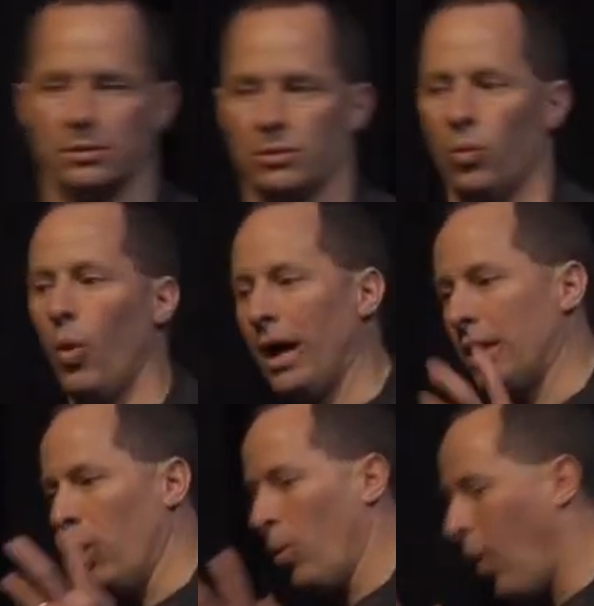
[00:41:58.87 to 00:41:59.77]
Why
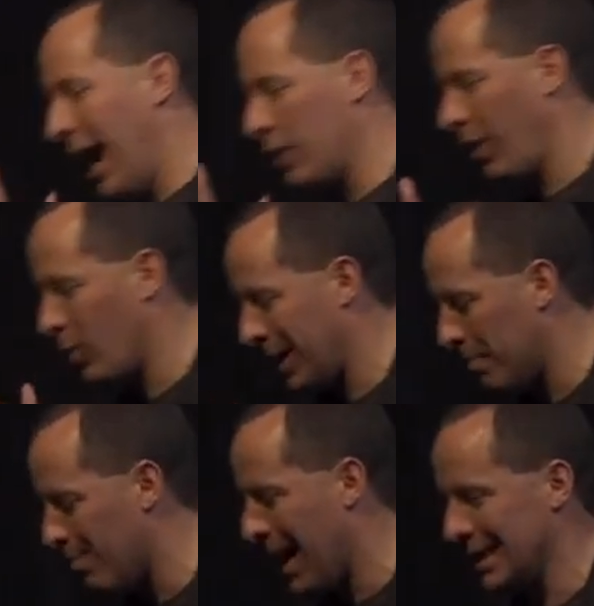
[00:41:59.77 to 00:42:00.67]
do I want to
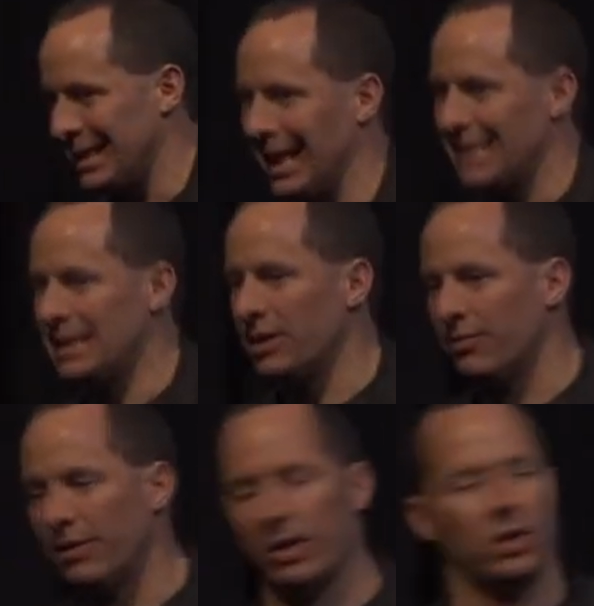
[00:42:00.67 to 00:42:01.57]
mock the idea of
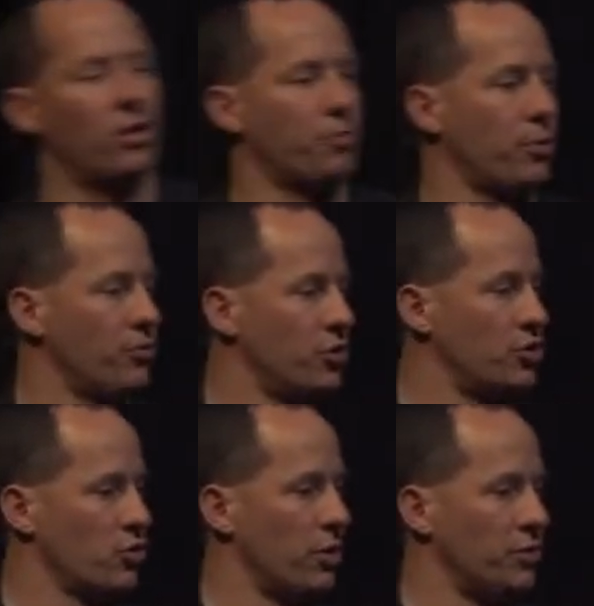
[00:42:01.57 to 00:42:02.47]
giving another person a
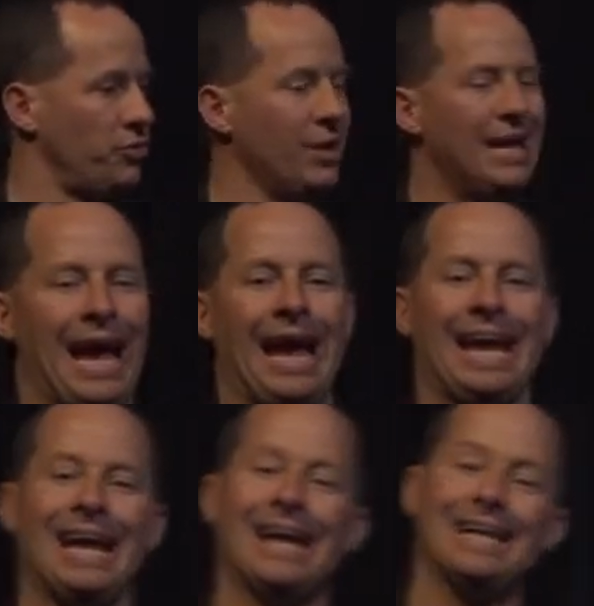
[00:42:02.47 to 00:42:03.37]
choice?
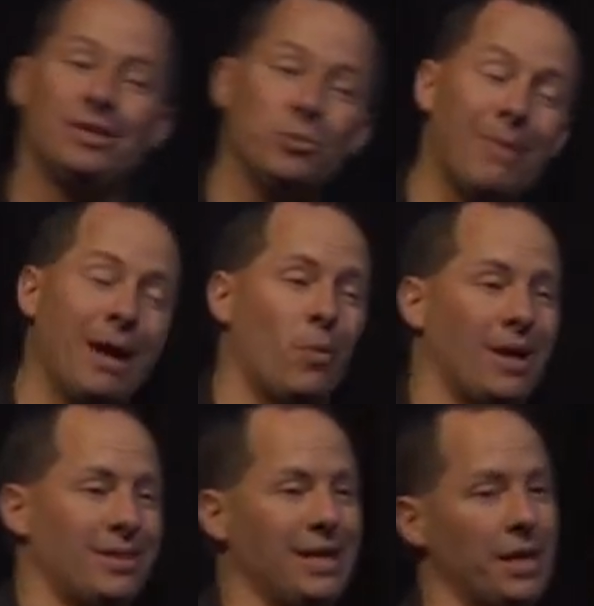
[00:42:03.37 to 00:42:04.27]
And you might want
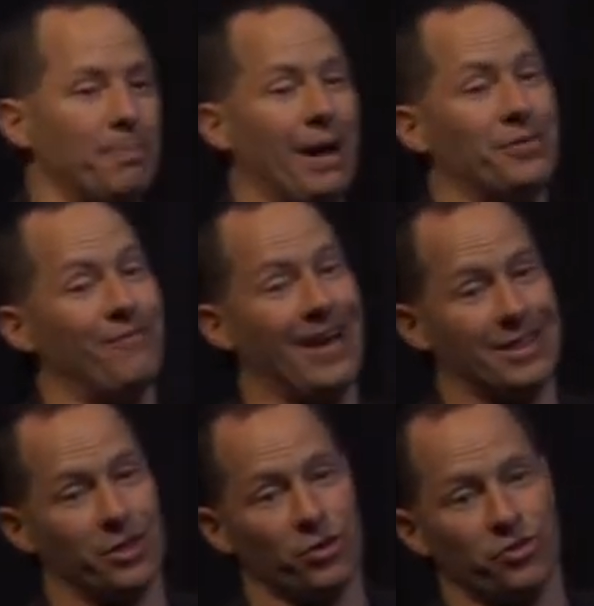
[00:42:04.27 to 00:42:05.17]
to think about the
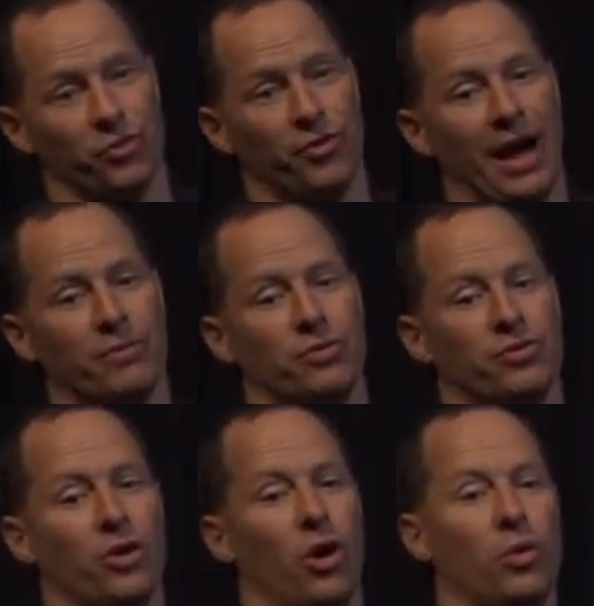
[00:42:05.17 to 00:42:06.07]
fact there are survivors in
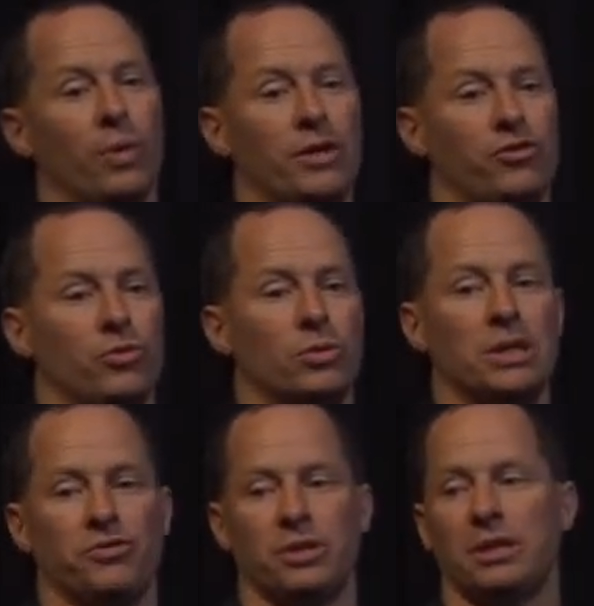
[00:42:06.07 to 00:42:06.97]
the hallway, too,
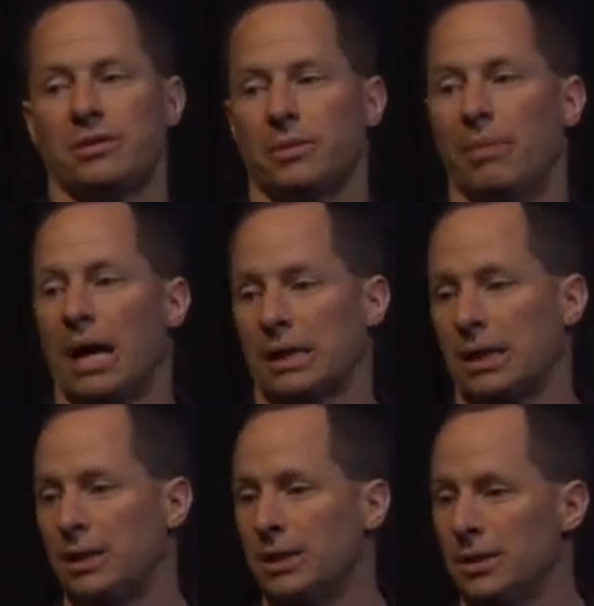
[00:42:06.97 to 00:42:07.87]
listening to the
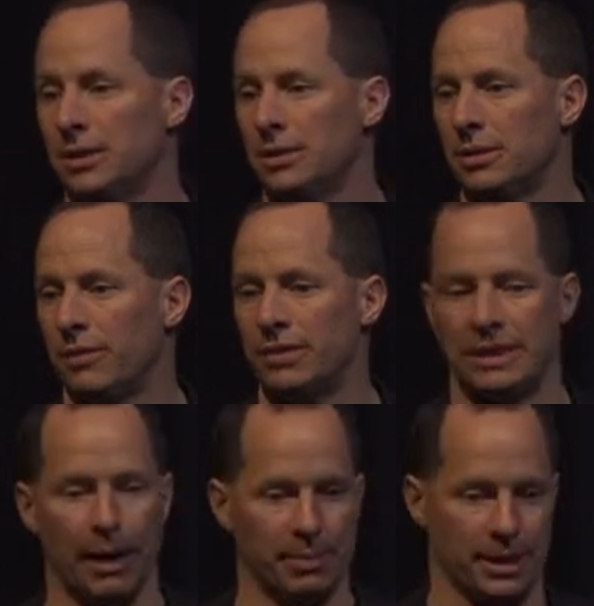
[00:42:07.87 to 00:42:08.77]
mocking of the
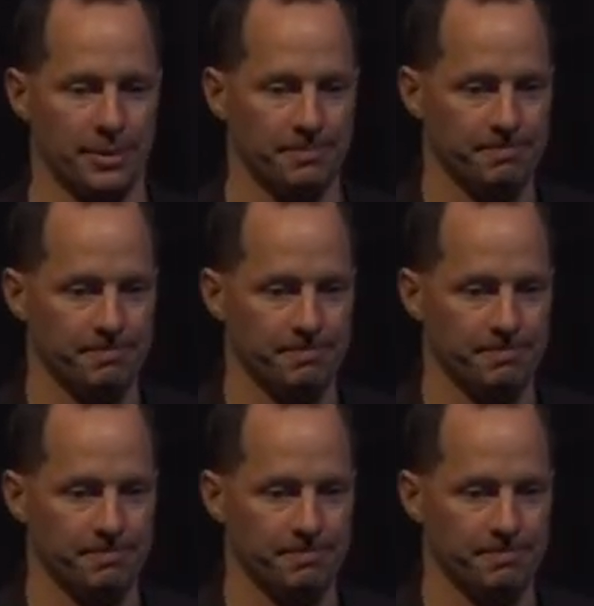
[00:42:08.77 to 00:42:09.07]
topic.